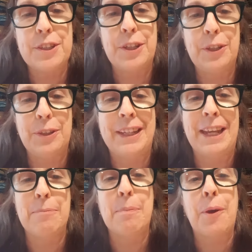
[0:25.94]
to
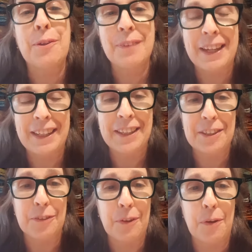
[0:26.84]
get motivated
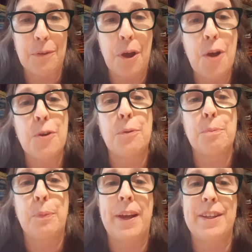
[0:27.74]
in your own
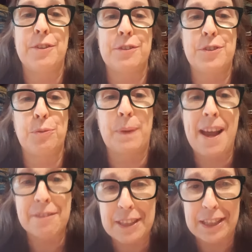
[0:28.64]
home when your
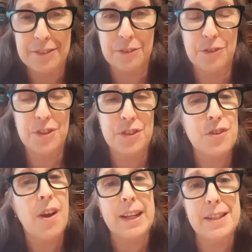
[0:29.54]
surroundings are just not